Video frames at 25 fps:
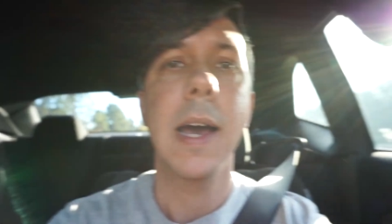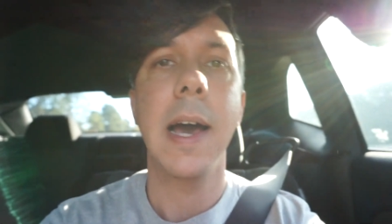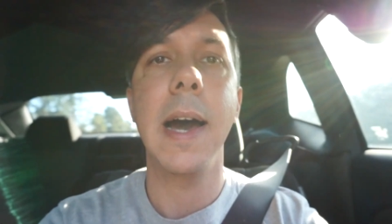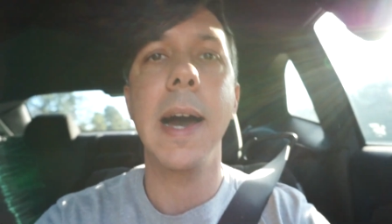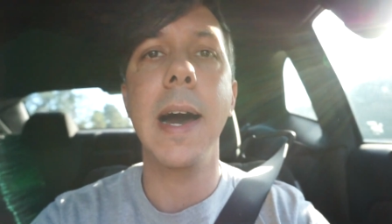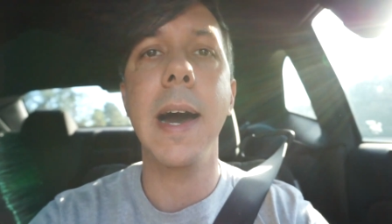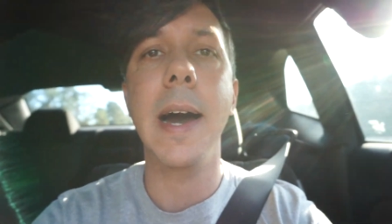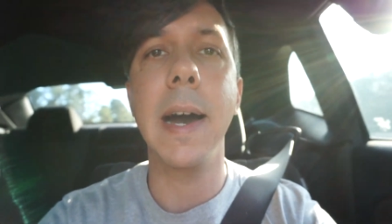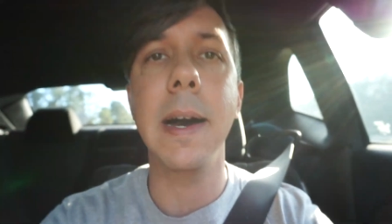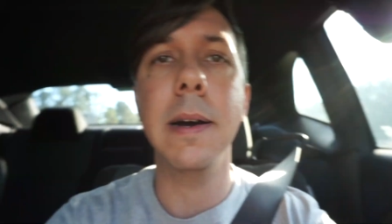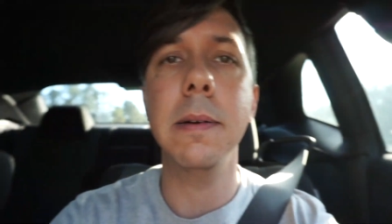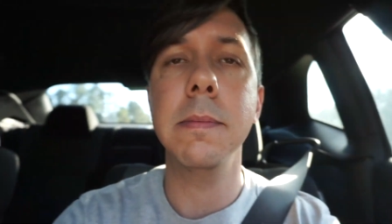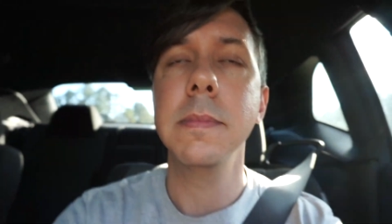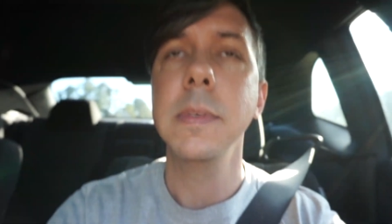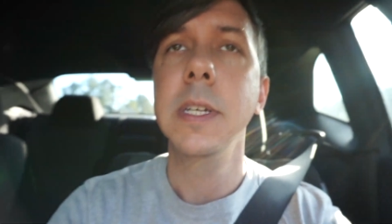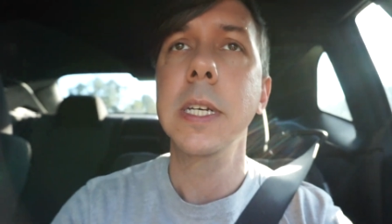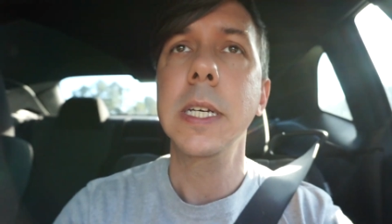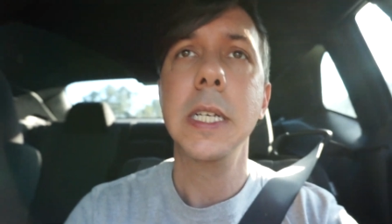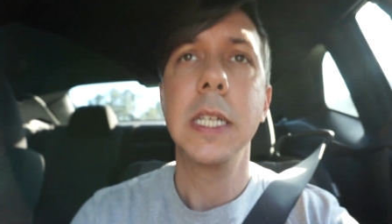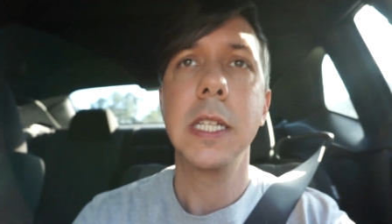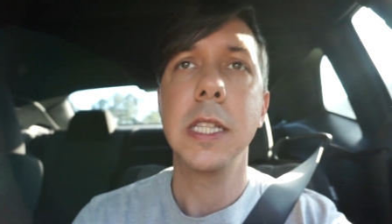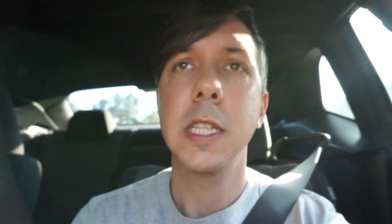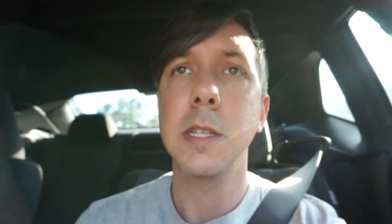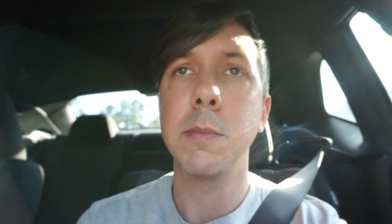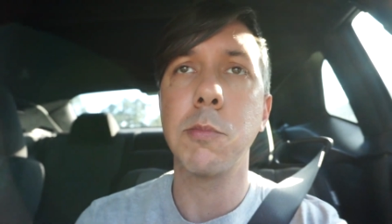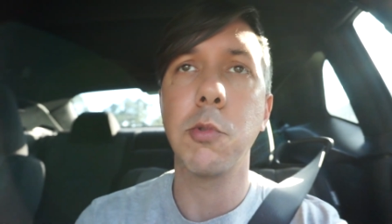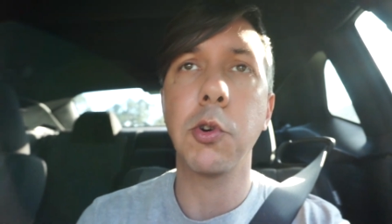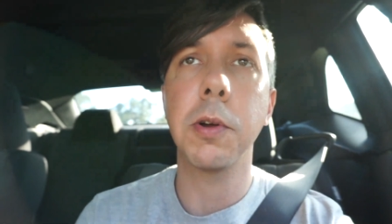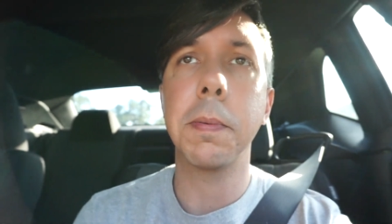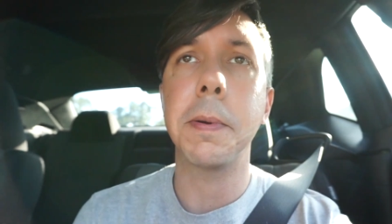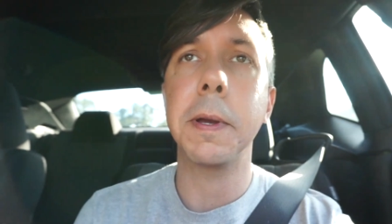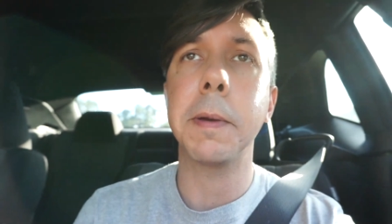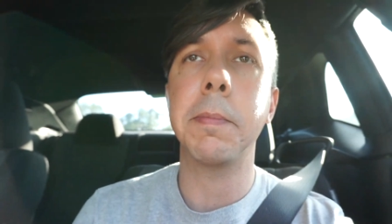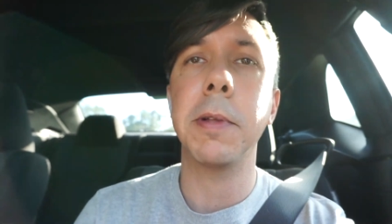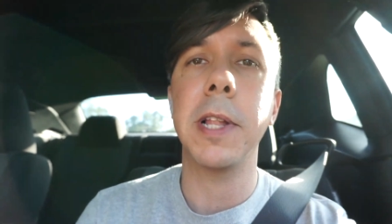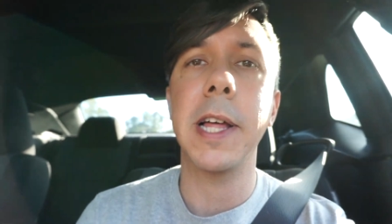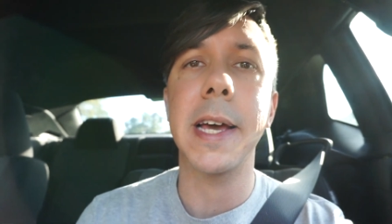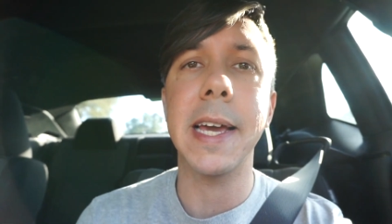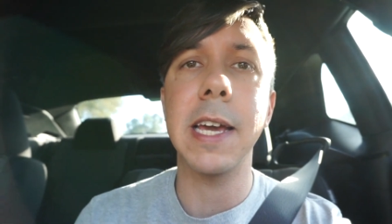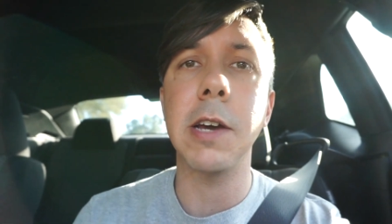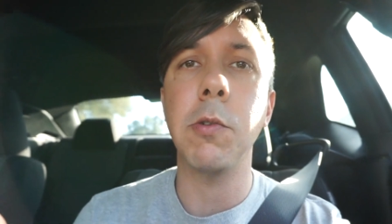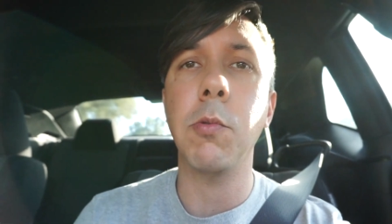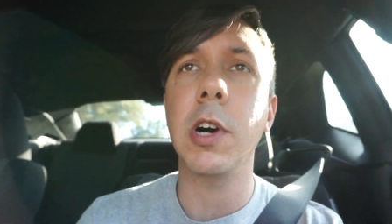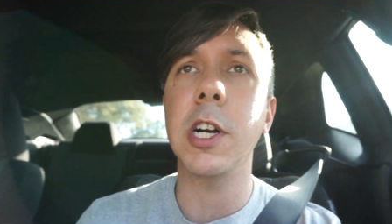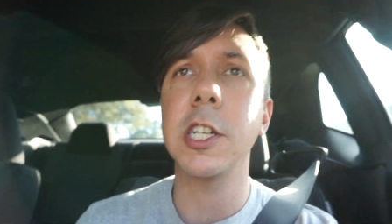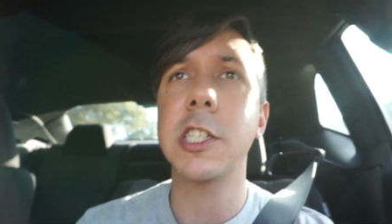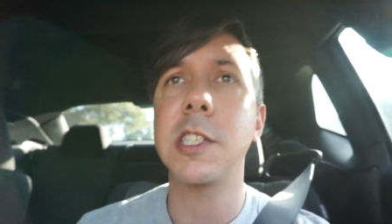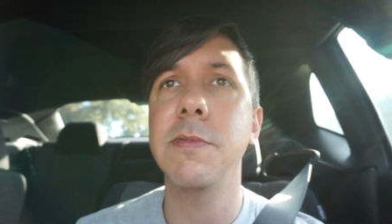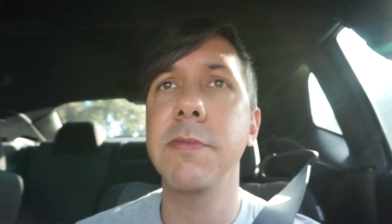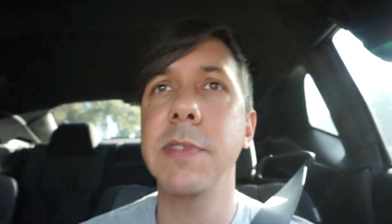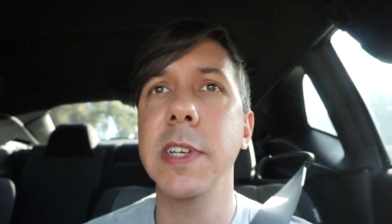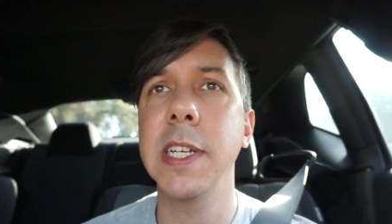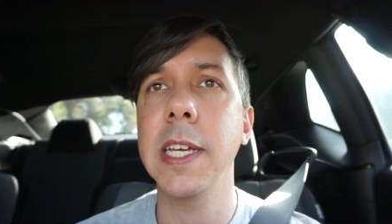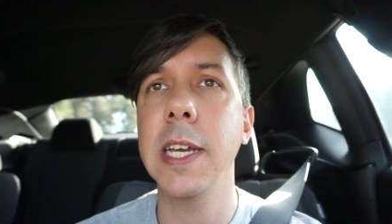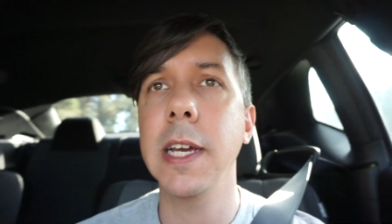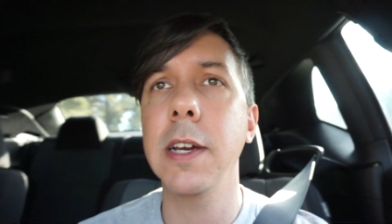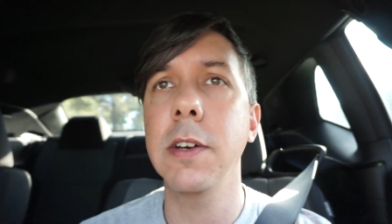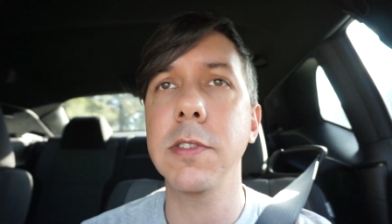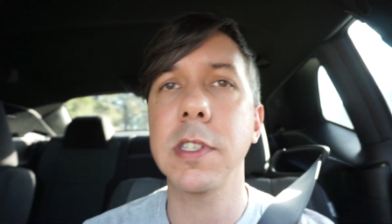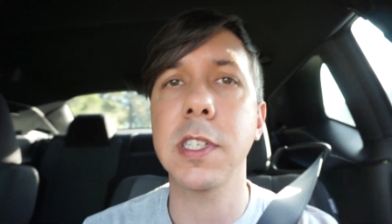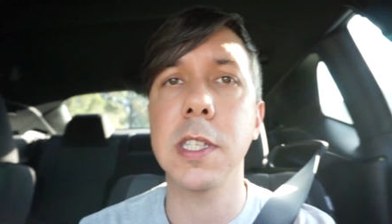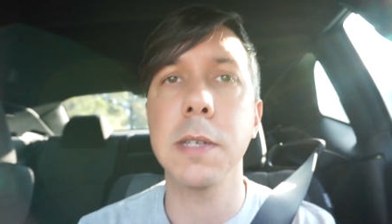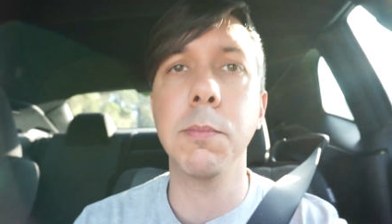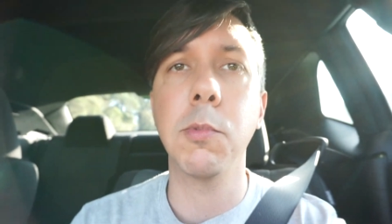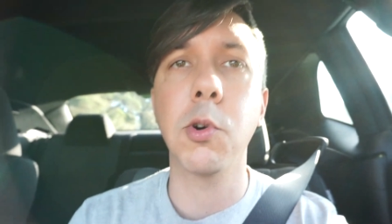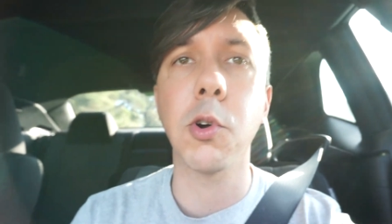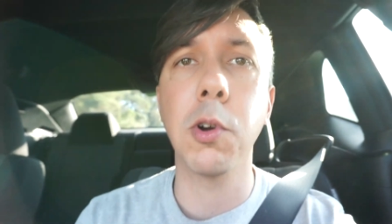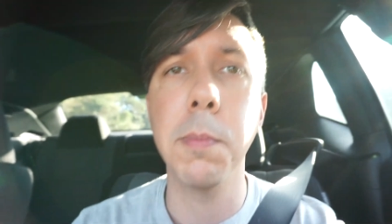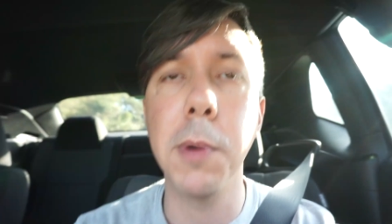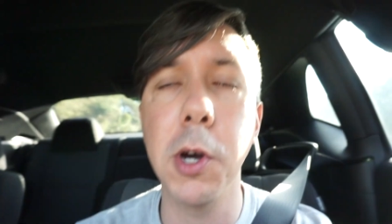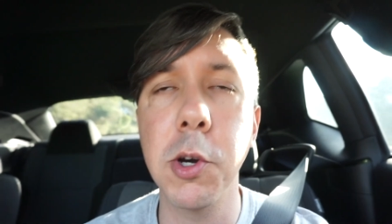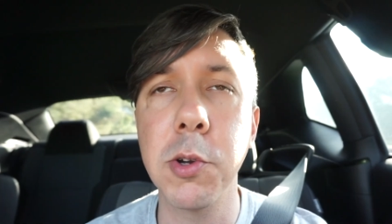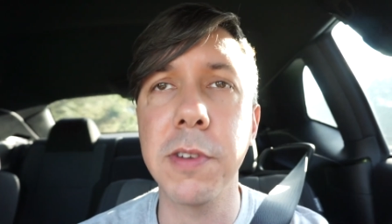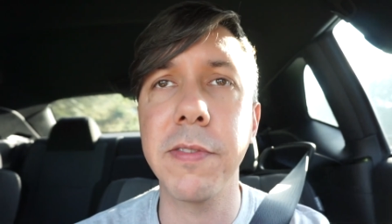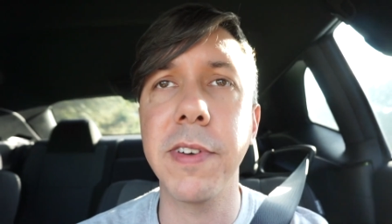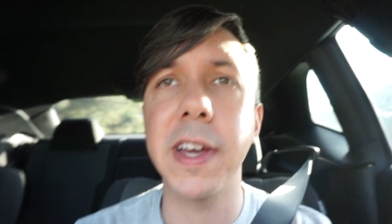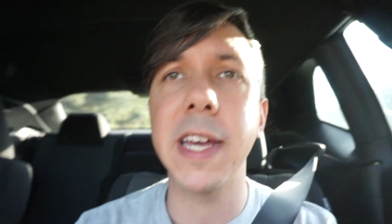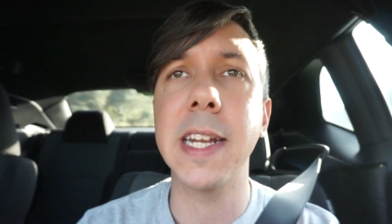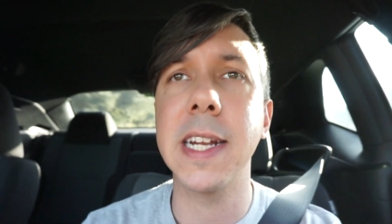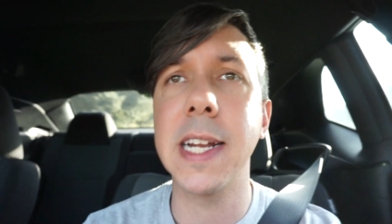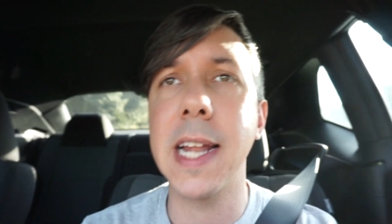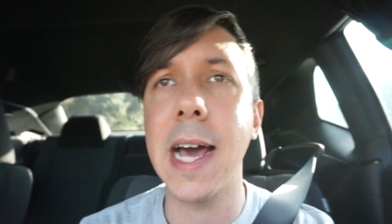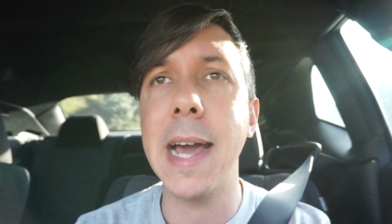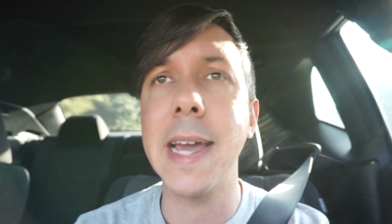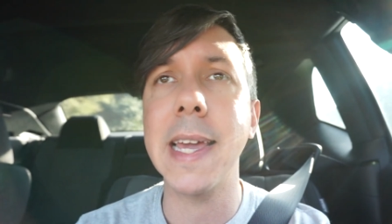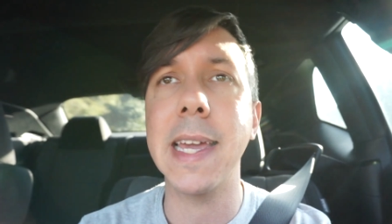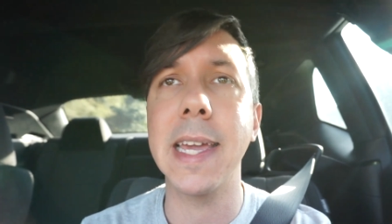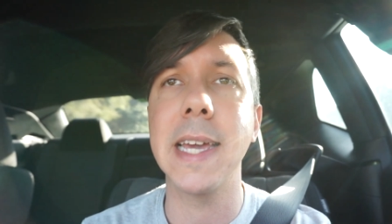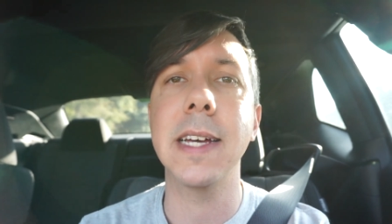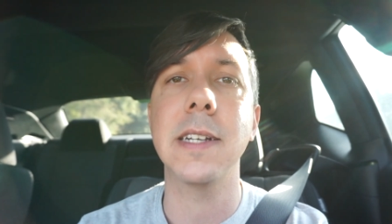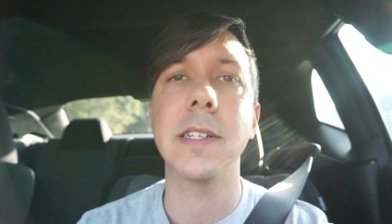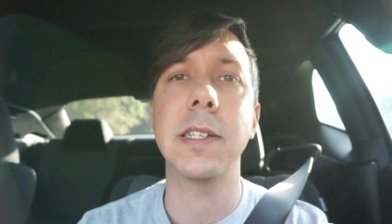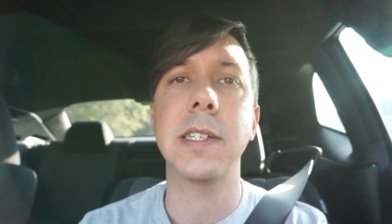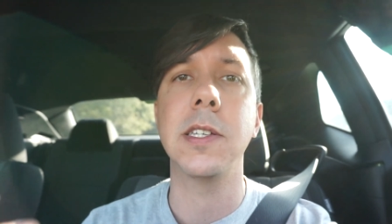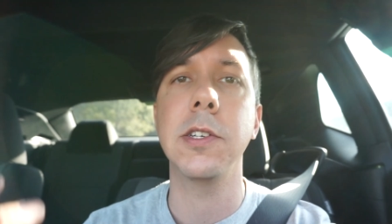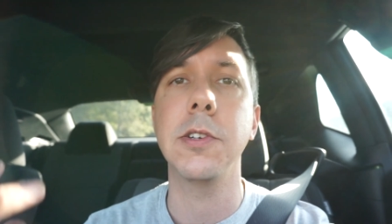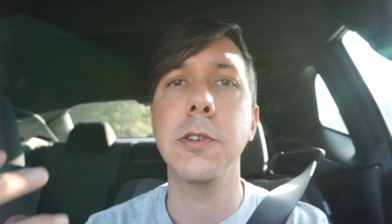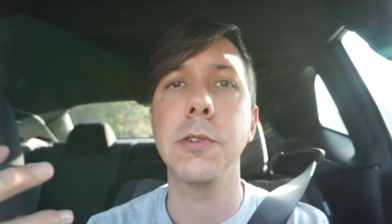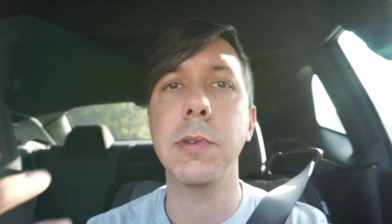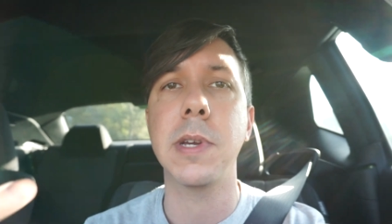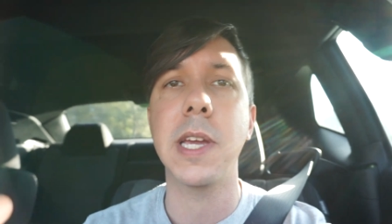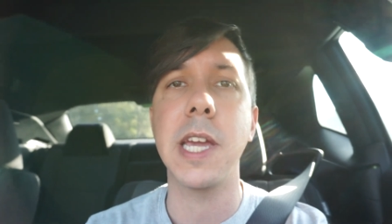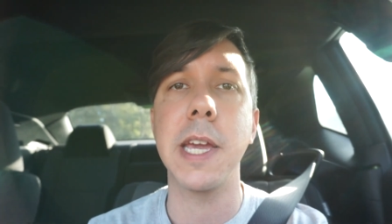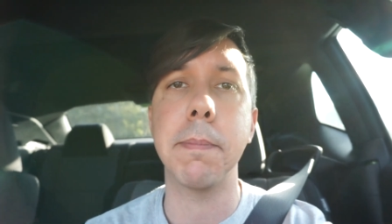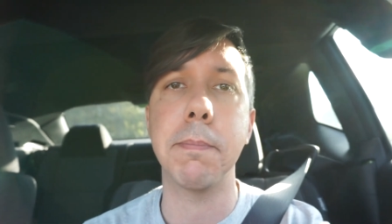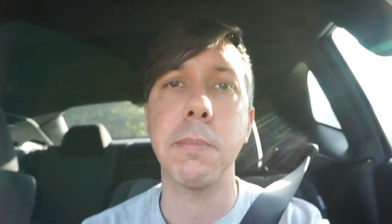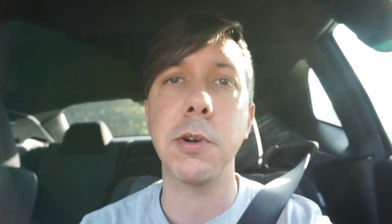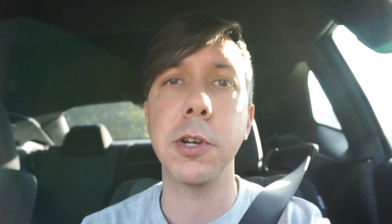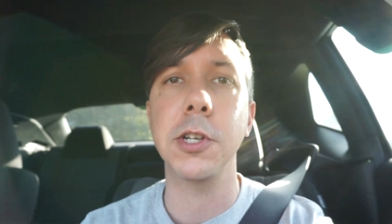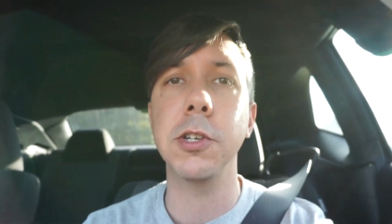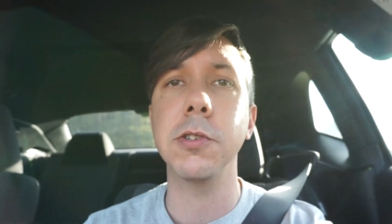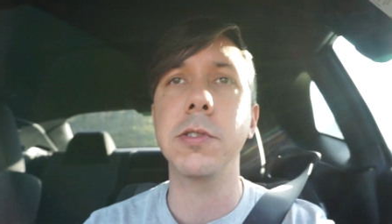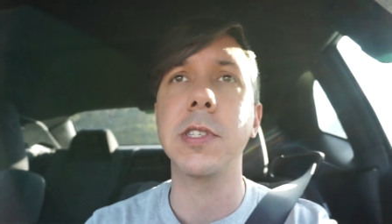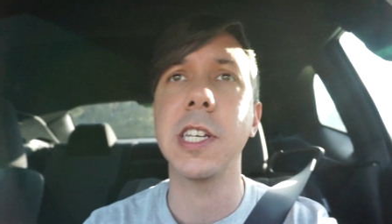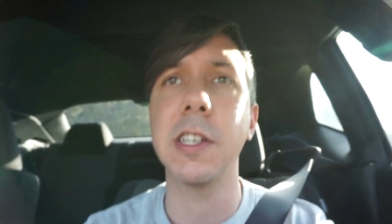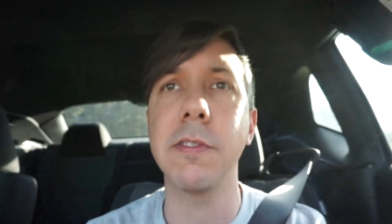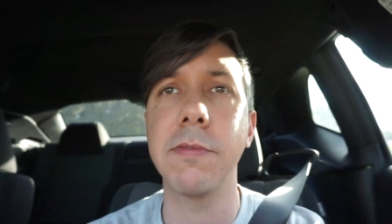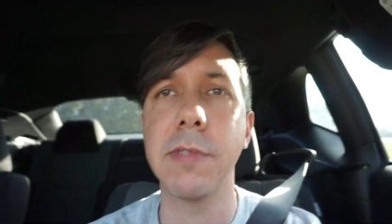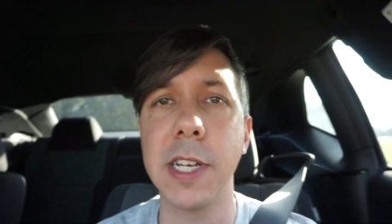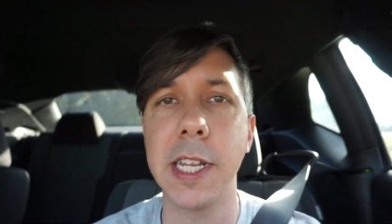Uh, the more people I get watching videos, the more motivated I get to keep producing